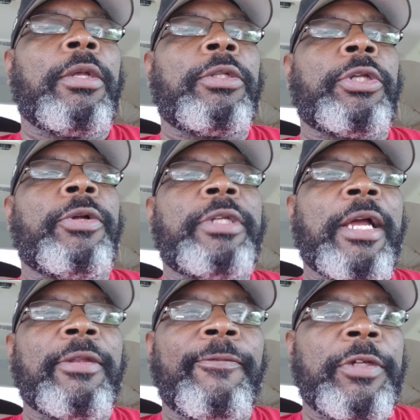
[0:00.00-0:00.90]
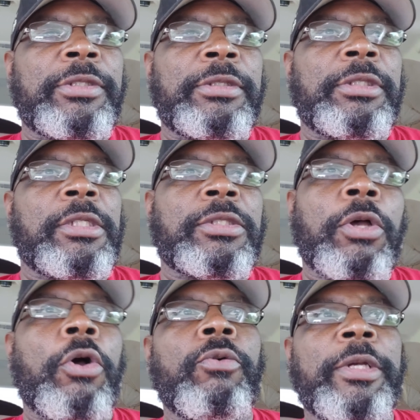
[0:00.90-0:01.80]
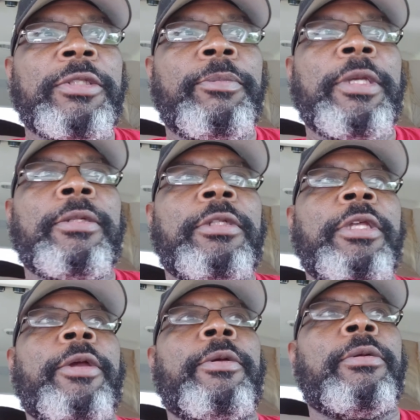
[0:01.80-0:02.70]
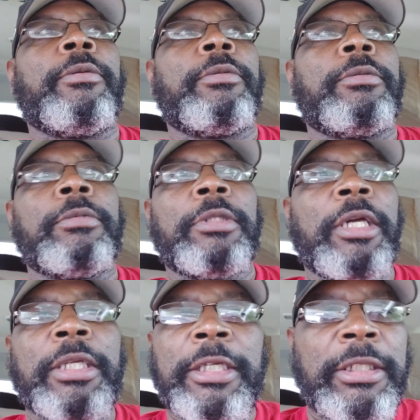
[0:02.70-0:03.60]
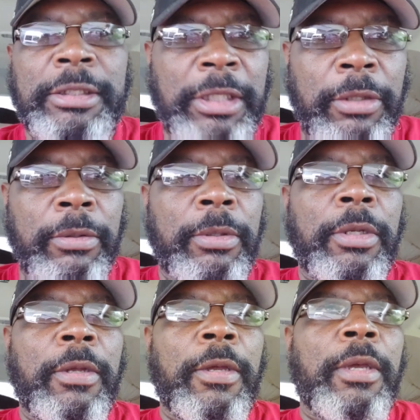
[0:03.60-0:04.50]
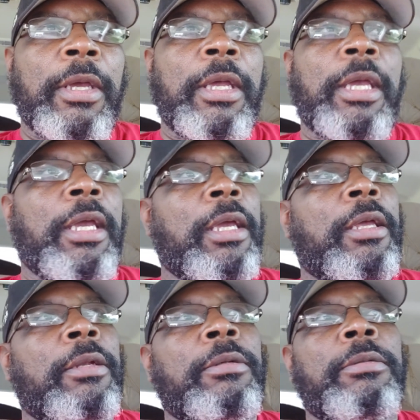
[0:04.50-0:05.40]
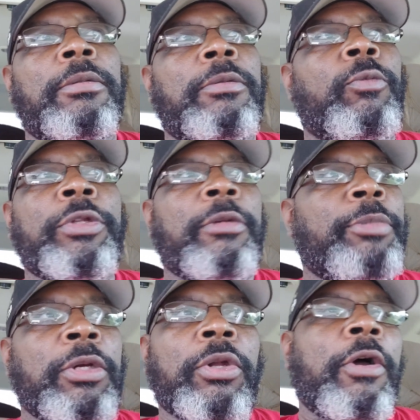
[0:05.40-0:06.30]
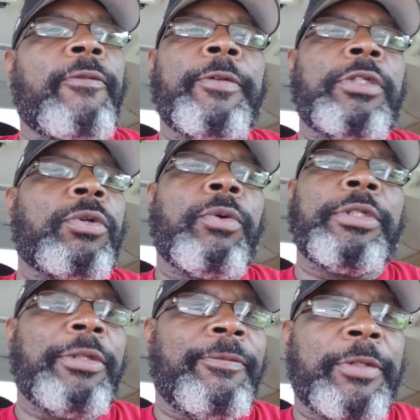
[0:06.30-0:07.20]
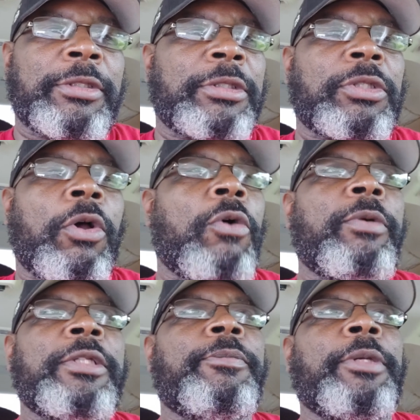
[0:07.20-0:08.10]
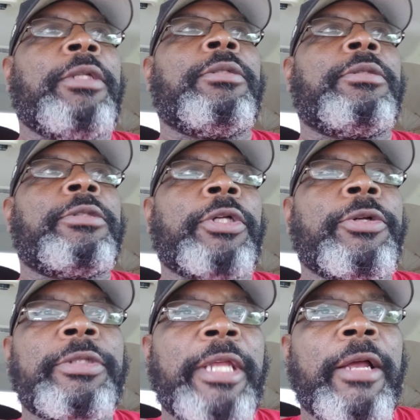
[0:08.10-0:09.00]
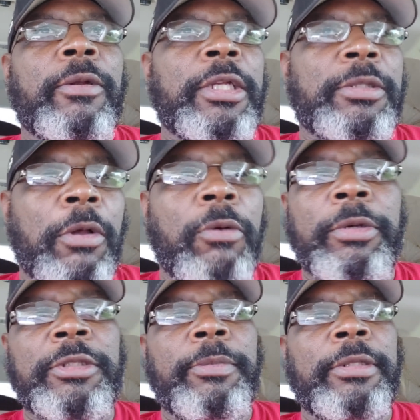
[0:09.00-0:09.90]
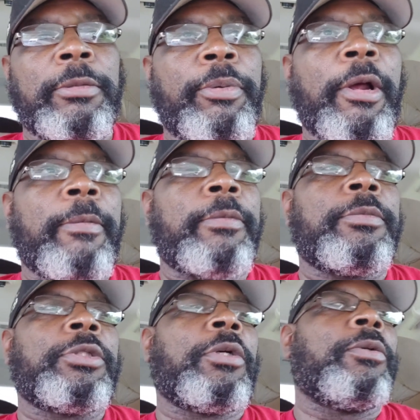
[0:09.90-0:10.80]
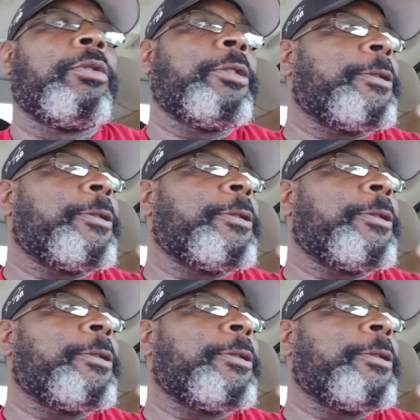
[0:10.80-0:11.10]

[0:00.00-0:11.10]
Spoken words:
third down efficiency has always been their Achilles heel. And whether it be on offense or defense, it's always been third down has always been the problem. So